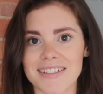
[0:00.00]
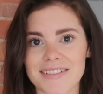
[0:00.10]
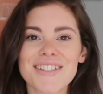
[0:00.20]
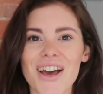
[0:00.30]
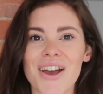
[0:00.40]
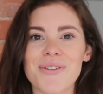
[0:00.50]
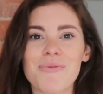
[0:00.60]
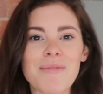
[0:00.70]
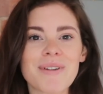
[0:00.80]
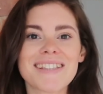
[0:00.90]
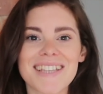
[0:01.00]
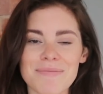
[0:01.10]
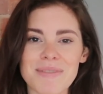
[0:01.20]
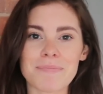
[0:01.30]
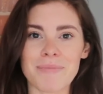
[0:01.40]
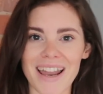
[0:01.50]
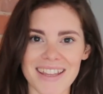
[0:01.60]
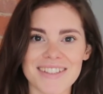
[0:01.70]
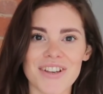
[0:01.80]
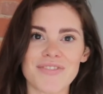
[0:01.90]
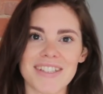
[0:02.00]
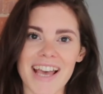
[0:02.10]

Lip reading: So when we tip the balance of this